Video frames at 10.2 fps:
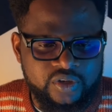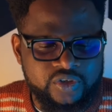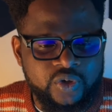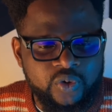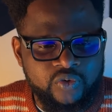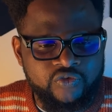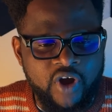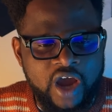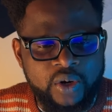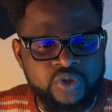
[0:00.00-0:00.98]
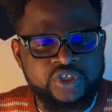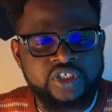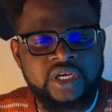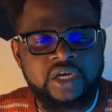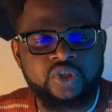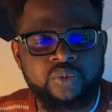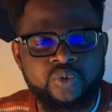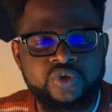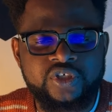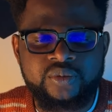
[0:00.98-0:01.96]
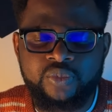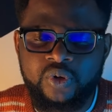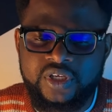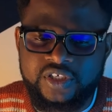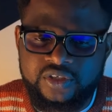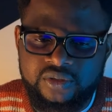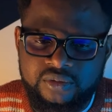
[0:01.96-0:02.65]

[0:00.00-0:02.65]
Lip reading: So for an oxygen atom whose symbol is